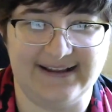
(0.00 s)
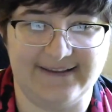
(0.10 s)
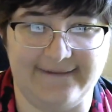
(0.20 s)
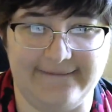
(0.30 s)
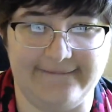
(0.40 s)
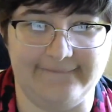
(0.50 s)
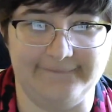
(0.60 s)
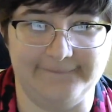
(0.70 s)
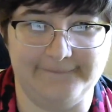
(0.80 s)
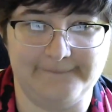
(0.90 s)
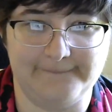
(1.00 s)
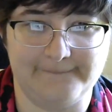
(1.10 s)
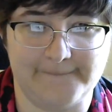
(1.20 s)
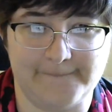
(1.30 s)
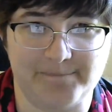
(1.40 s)

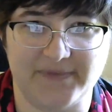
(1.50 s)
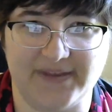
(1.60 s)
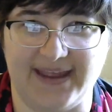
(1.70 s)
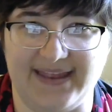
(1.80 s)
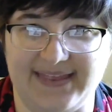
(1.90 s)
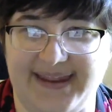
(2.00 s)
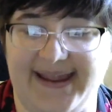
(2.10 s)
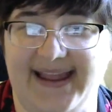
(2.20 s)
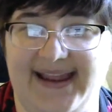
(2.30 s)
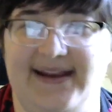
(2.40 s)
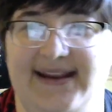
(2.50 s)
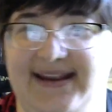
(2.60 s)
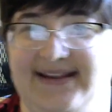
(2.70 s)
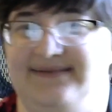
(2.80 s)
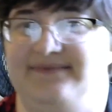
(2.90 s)
They hide
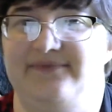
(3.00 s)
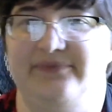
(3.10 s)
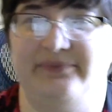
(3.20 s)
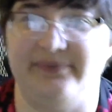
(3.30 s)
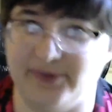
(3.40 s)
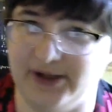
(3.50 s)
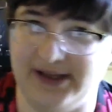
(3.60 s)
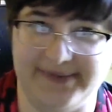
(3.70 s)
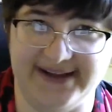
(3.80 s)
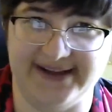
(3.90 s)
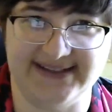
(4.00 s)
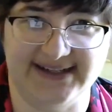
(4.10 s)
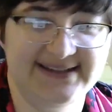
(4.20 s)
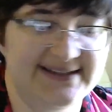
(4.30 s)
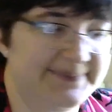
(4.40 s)
in really big
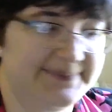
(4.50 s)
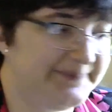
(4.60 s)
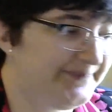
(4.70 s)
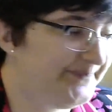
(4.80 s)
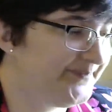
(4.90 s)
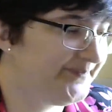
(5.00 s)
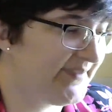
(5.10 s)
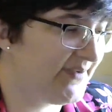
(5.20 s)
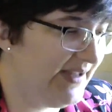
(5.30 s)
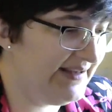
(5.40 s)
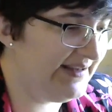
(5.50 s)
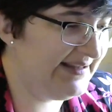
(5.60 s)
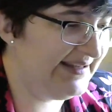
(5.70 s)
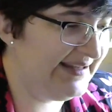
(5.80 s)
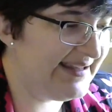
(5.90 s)
cities. Well,
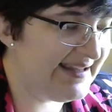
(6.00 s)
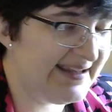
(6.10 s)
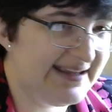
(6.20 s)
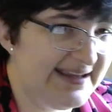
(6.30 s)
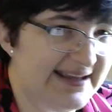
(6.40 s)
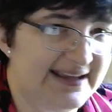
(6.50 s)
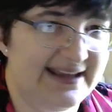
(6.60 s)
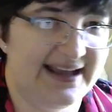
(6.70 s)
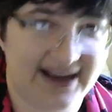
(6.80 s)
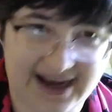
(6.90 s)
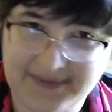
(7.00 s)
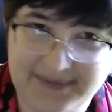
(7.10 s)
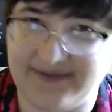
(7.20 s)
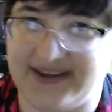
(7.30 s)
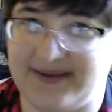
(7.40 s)
I'm
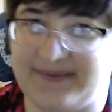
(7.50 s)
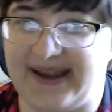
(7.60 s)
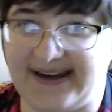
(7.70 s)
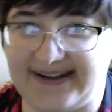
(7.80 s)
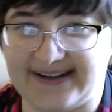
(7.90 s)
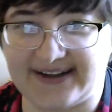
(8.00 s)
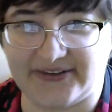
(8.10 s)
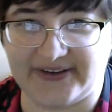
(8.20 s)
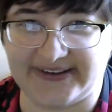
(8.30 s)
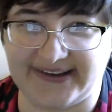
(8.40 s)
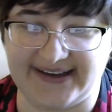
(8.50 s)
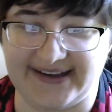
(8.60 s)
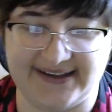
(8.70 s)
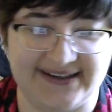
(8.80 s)
having them hide in the countryside.